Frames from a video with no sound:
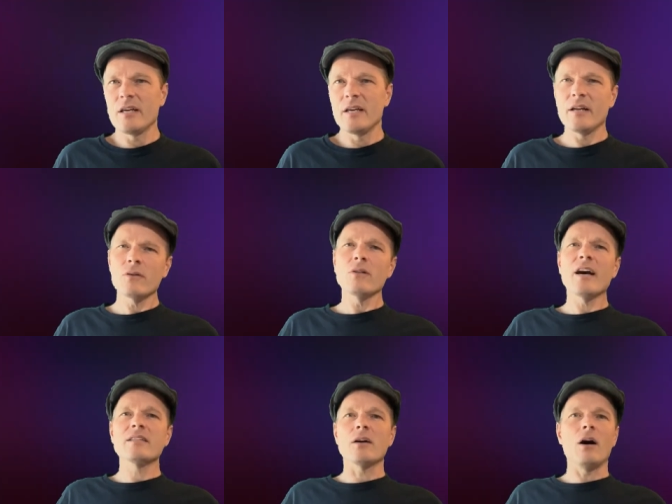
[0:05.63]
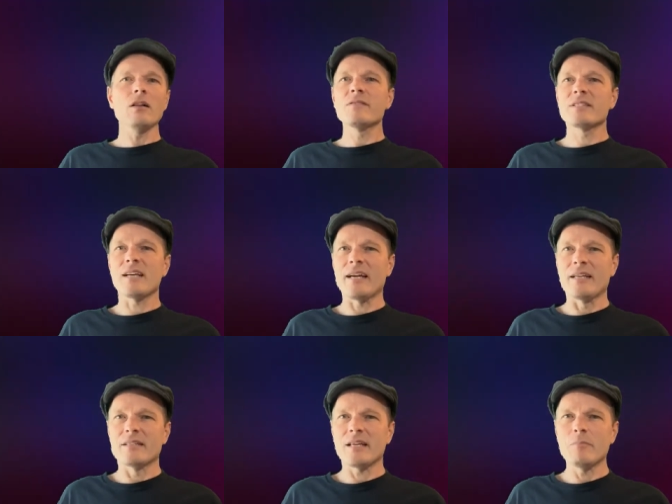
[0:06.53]
It underlies all of
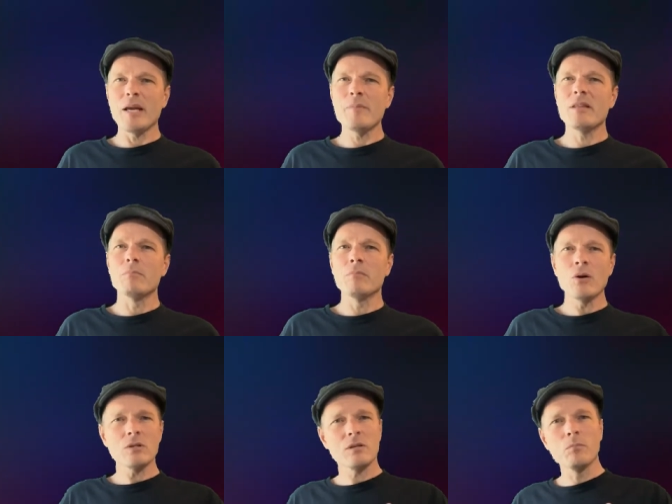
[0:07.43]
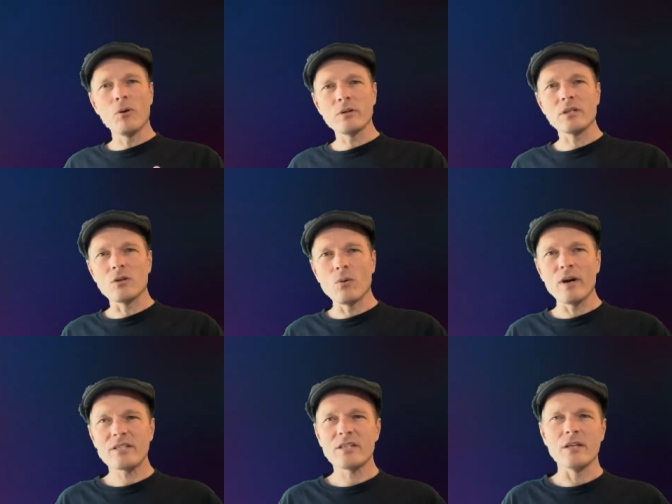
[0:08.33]
science and may be the most important
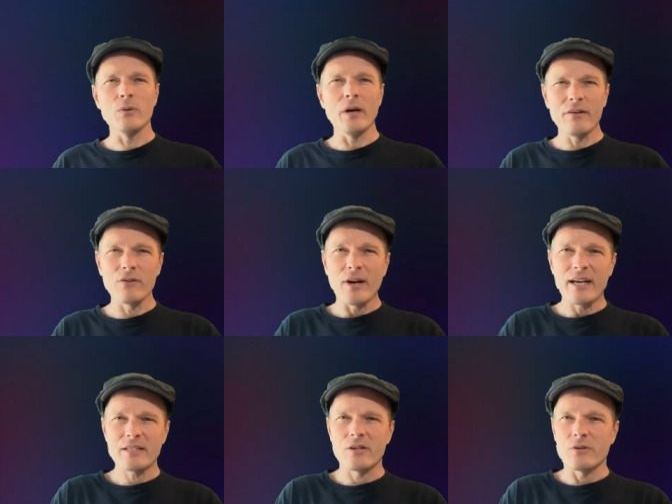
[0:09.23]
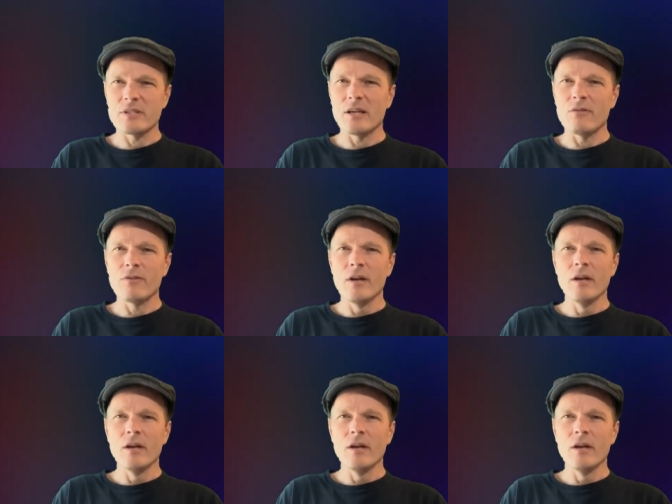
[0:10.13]
question you ever ask yourself.